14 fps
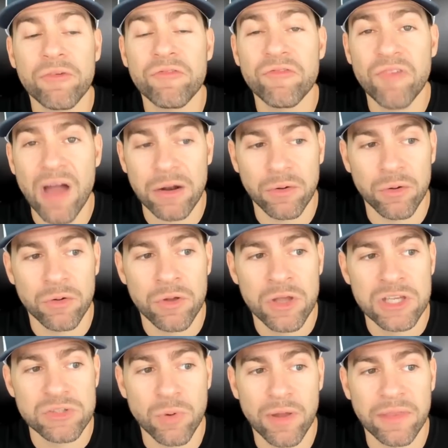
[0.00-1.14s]
final
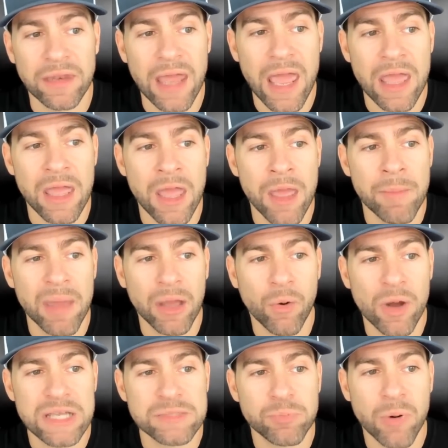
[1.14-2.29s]
story of the day.
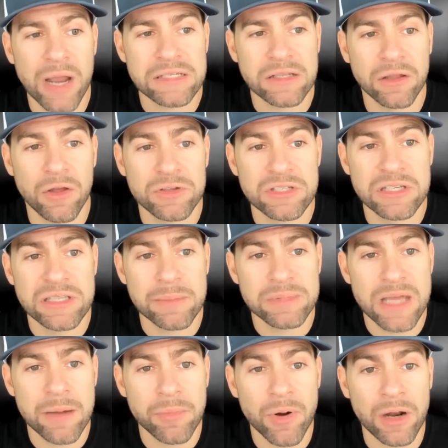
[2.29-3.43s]
Bitcoin's price closed in
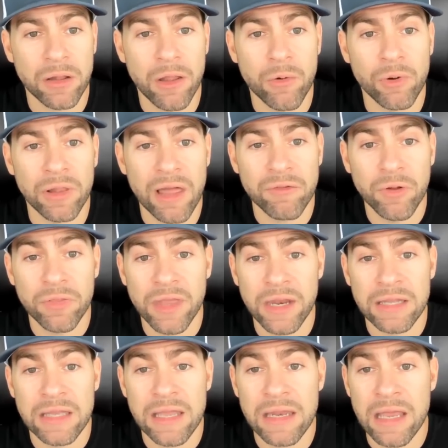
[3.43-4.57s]
September at a lower level than
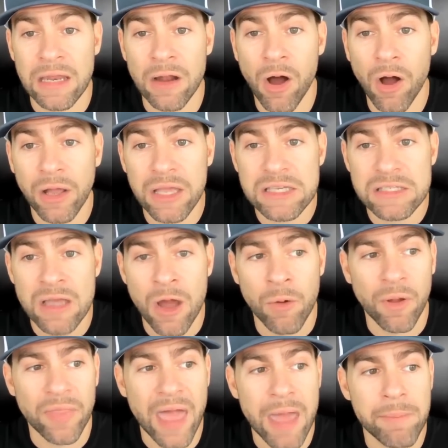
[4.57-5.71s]
it did in August.
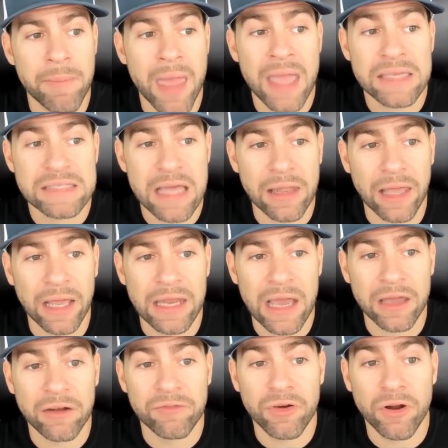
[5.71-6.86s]
While that may sound like a
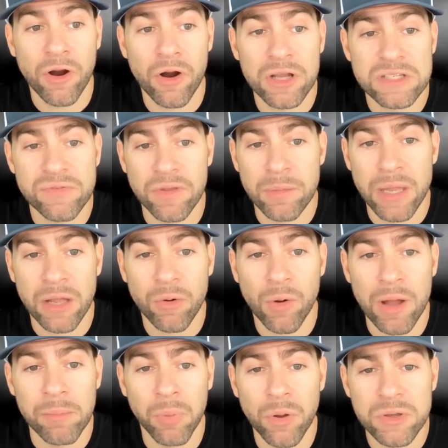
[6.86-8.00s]
negative occurrence for the
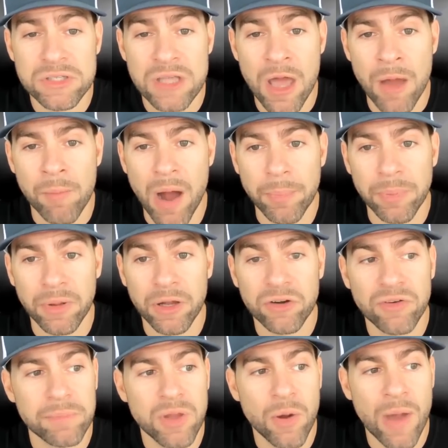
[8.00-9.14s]
Bitcoin bulls, popular
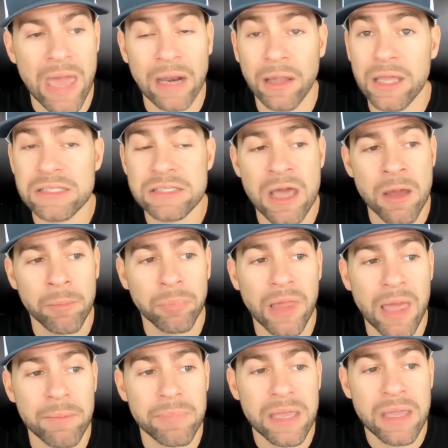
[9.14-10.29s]
crypto analyst
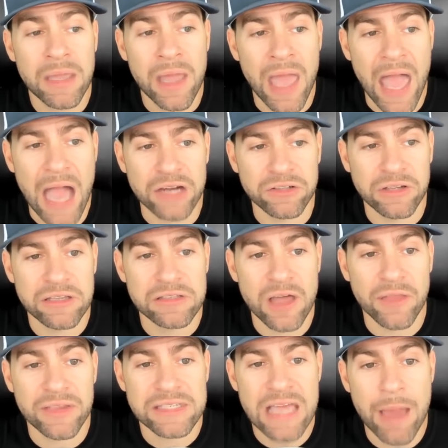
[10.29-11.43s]
Plan B actually saw
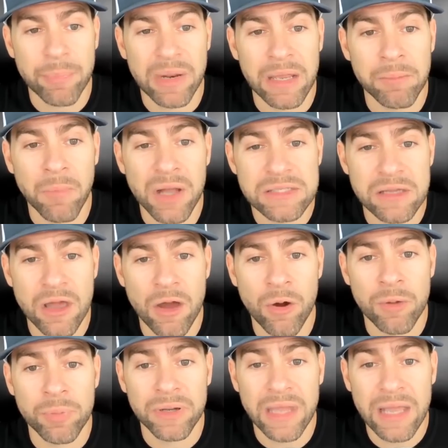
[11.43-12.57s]
this happening months ago
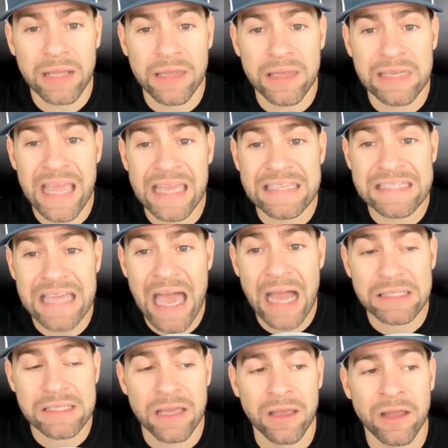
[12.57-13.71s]
and predicted the
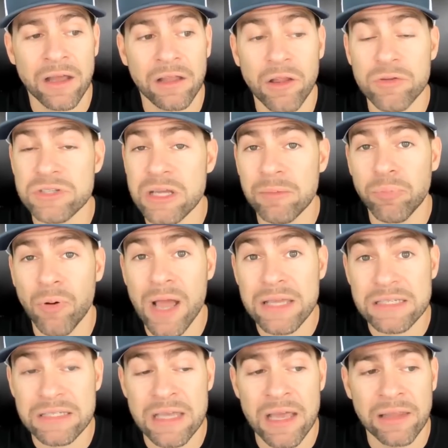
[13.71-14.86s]
exact closing
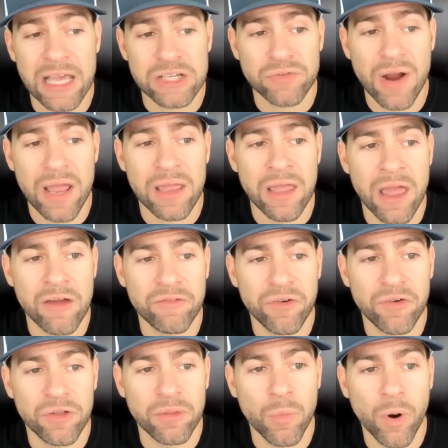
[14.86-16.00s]
price. That's right. And
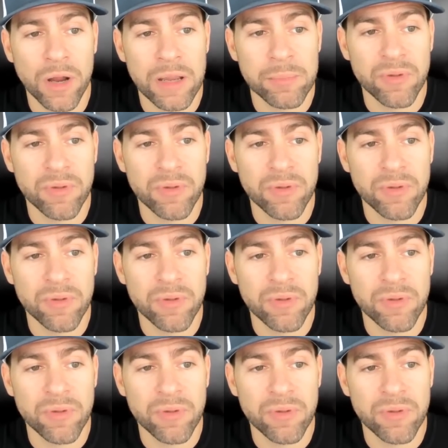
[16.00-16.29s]
furthermore, he